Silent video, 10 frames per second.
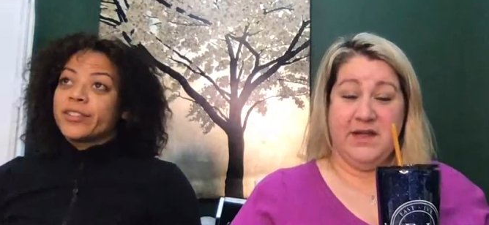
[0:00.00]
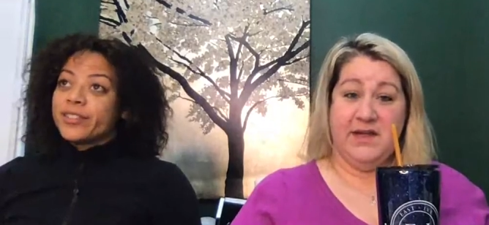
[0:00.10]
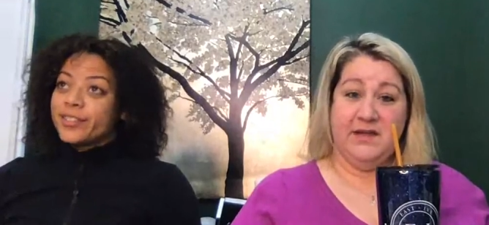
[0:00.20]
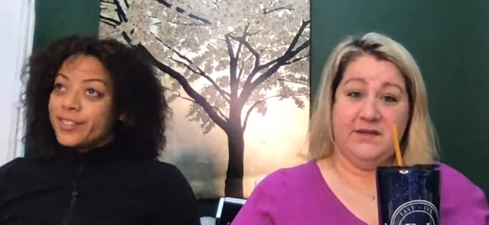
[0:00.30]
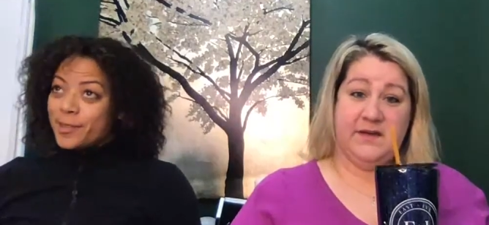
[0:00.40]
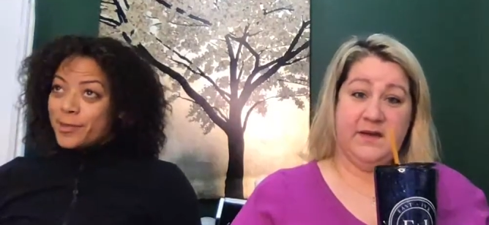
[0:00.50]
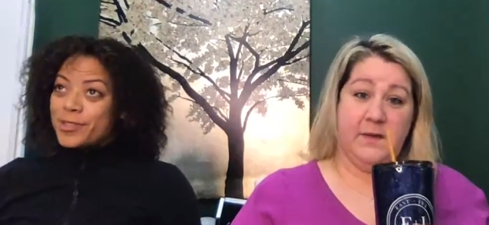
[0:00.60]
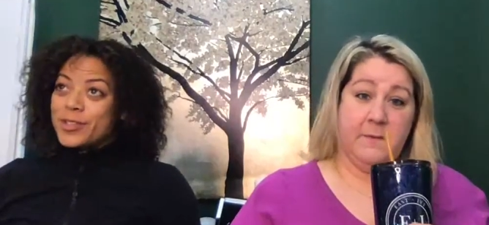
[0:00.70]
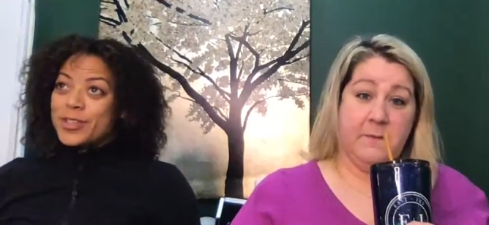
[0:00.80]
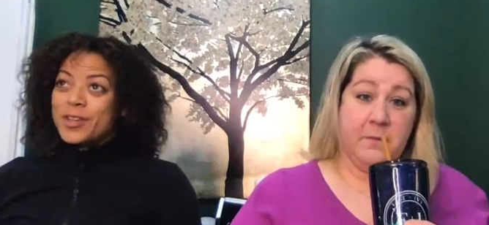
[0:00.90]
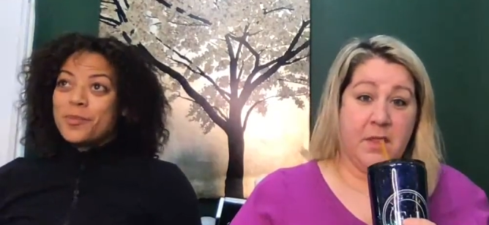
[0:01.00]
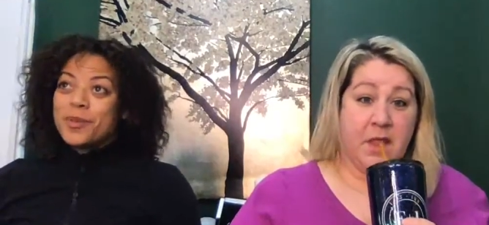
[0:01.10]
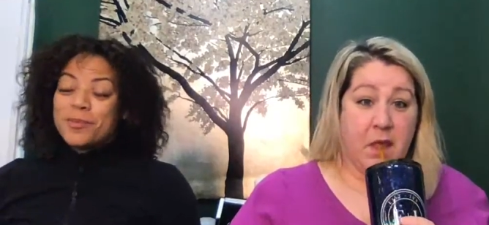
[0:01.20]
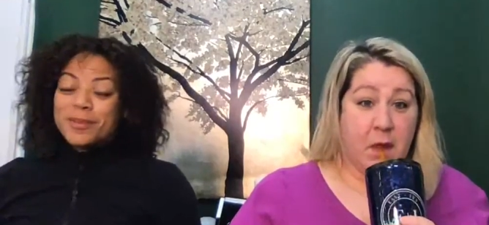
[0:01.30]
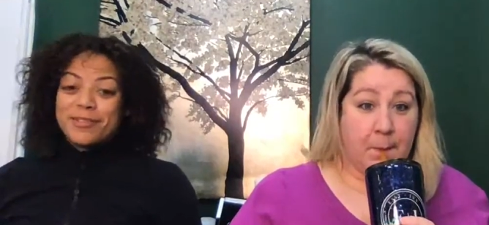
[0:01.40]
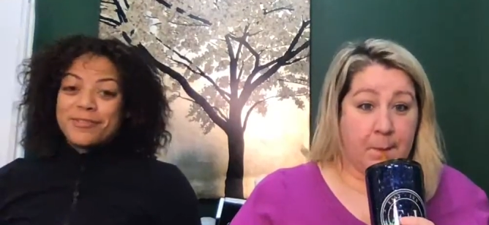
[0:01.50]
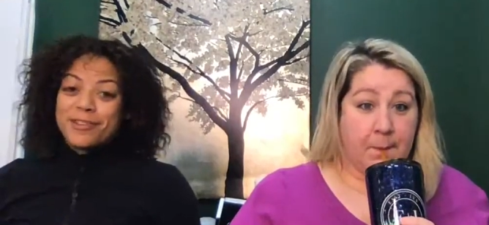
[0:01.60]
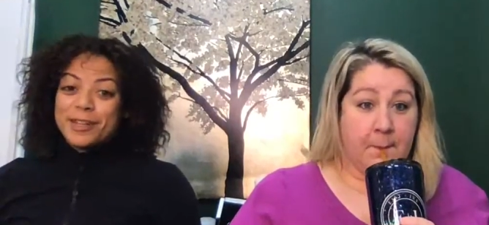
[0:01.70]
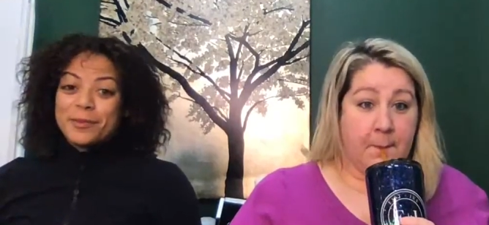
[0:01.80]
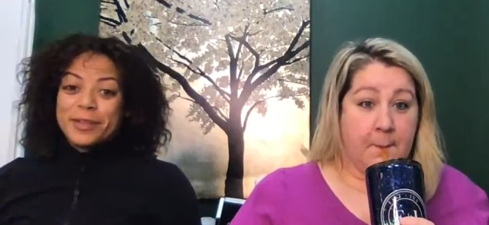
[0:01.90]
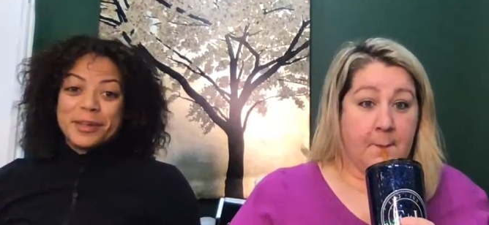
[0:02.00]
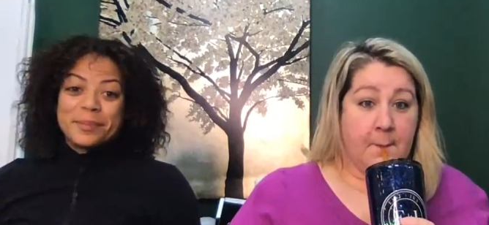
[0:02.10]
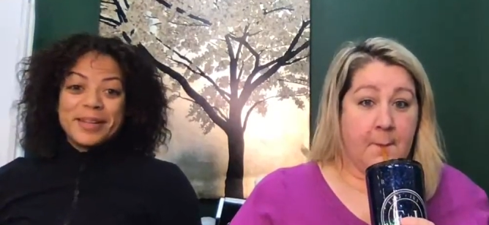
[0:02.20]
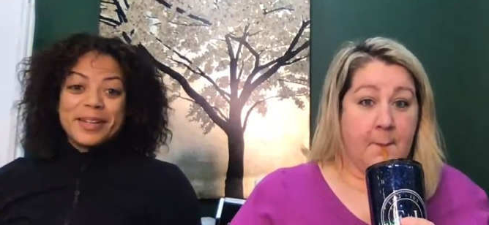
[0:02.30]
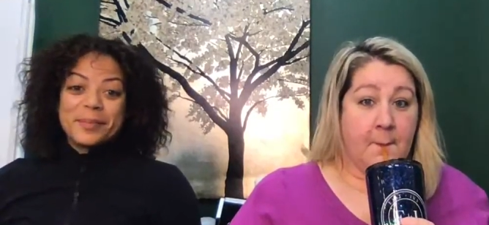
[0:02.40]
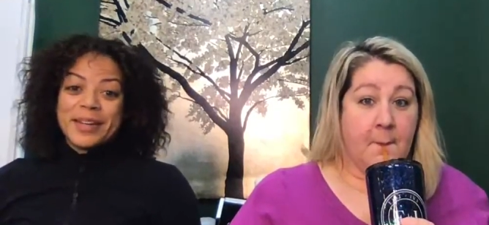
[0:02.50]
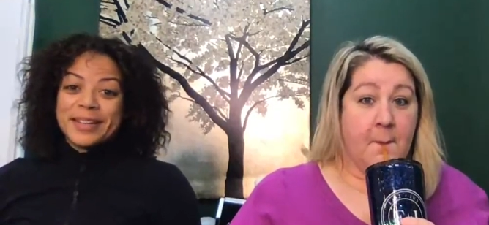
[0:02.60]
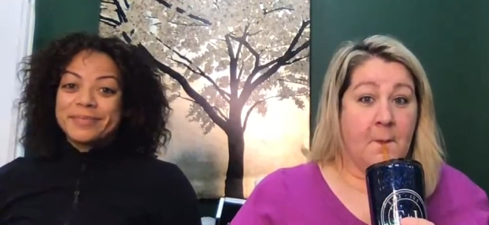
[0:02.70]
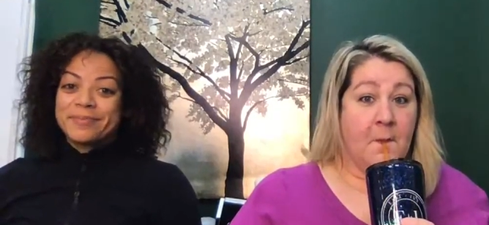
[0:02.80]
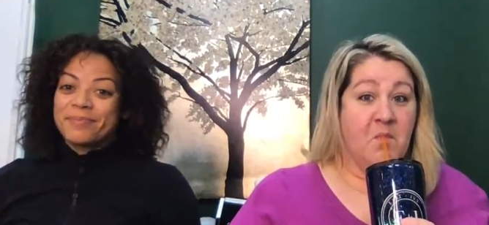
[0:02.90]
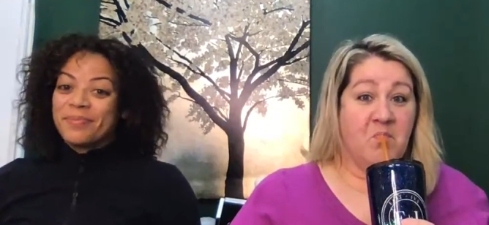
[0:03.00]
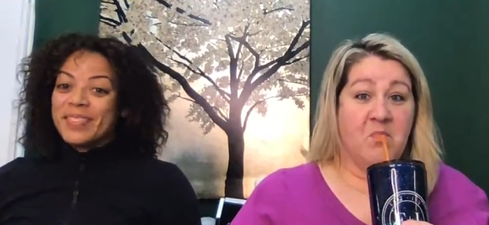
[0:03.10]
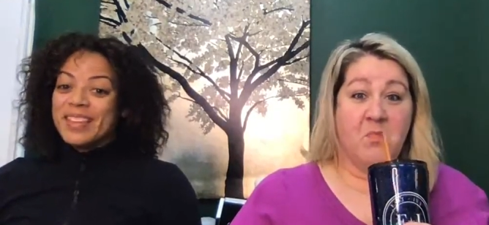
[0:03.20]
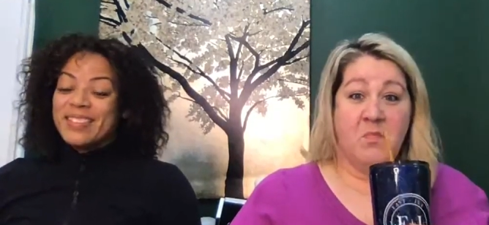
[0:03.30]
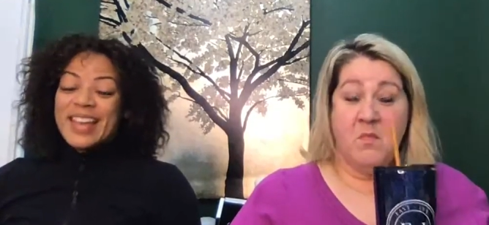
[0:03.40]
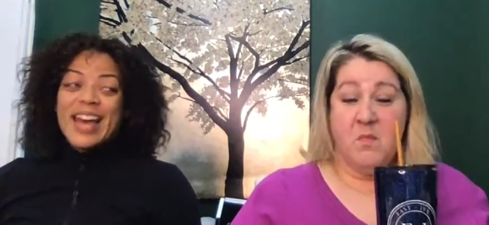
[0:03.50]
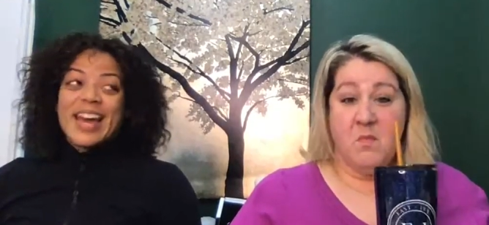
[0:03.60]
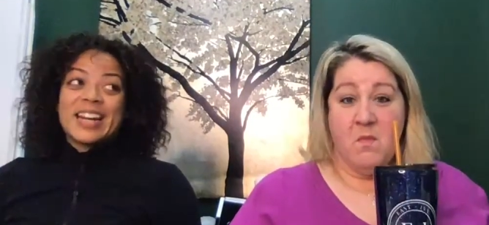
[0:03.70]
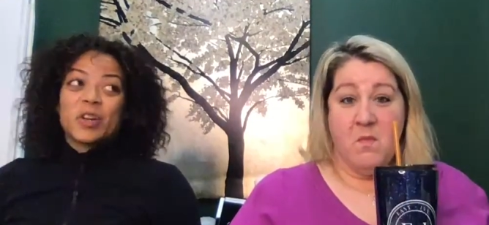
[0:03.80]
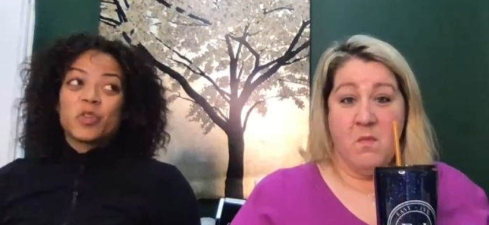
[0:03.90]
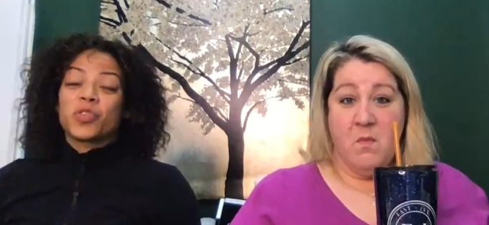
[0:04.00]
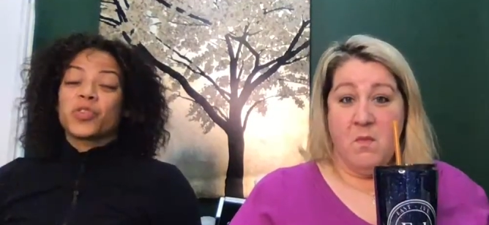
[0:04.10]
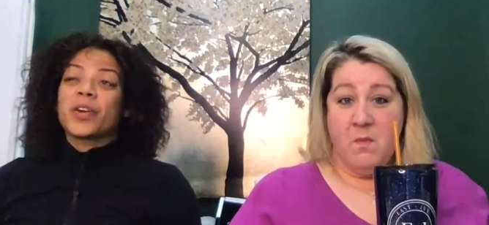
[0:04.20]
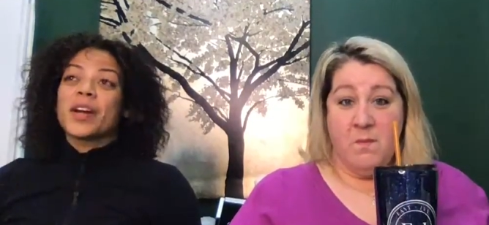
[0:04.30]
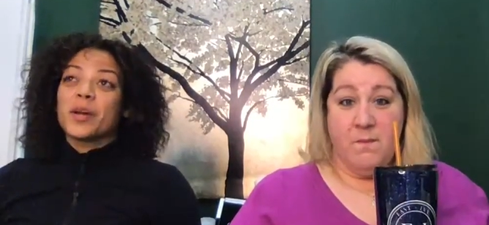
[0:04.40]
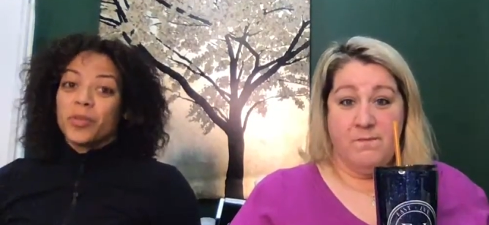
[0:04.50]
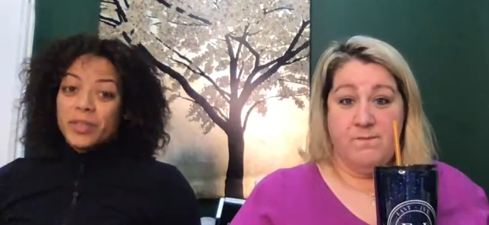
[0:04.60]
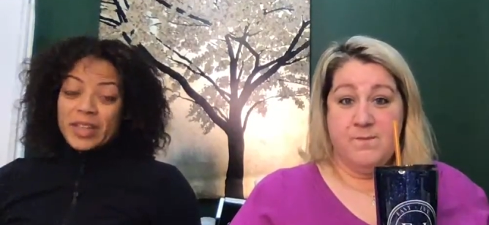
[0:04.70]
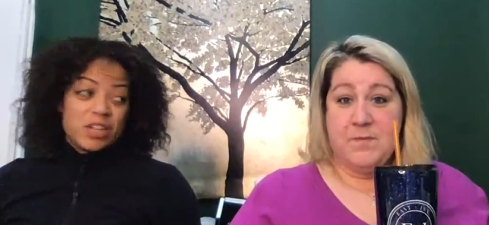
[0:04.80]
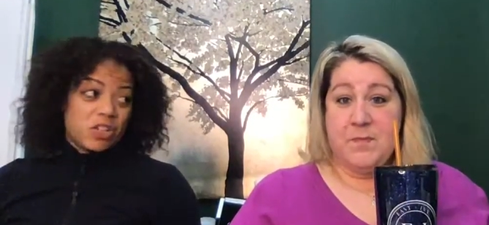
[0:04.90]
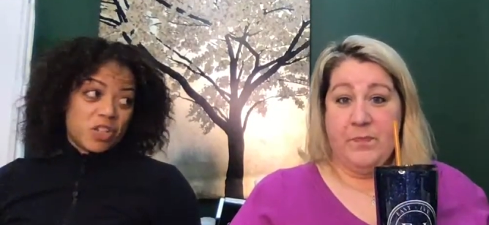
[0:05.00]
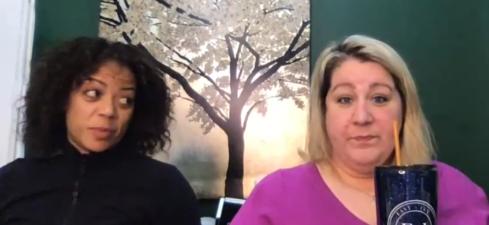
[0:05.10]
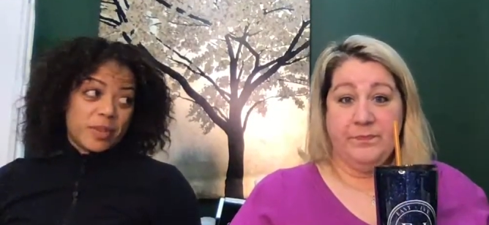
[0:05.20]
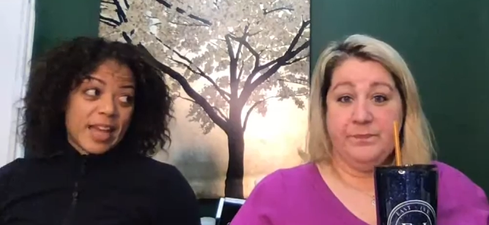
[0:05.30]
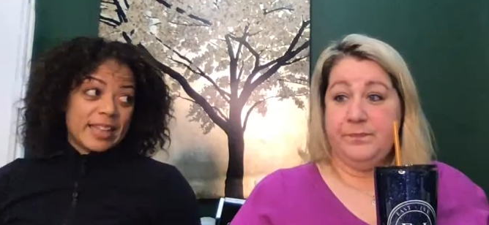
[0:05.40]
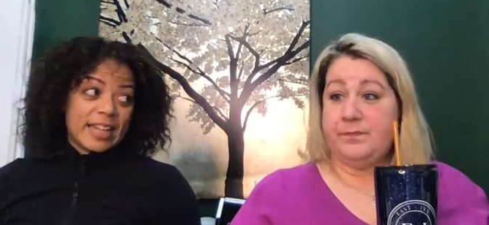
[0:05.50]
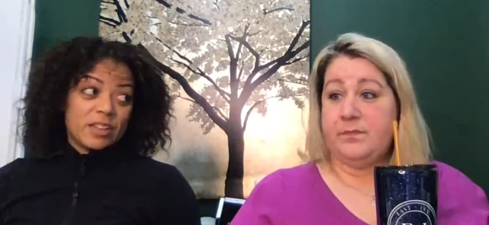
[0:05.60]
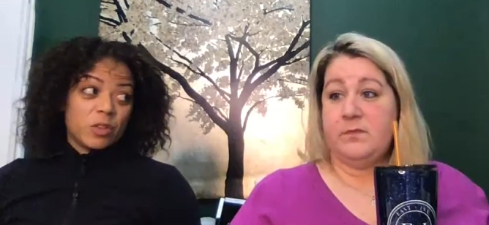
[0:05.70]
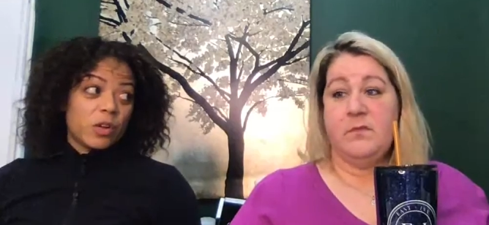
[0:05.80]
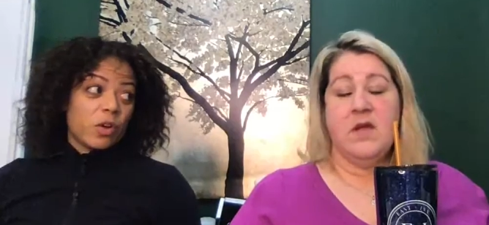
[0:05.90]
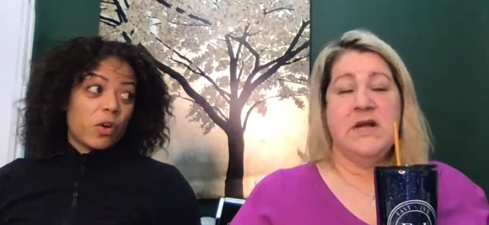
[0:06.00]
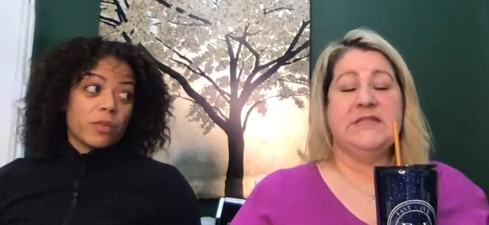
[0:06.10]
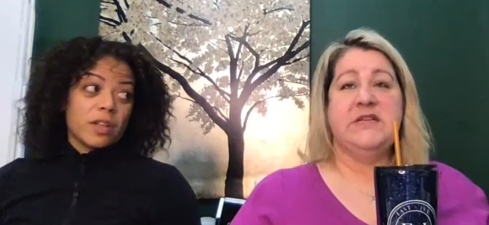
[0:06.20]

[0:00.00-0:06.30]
Speaker 1: list. Goes to show people get funny with their money, man. Mm-hmm. They had an incredible relationship with that landlord That's over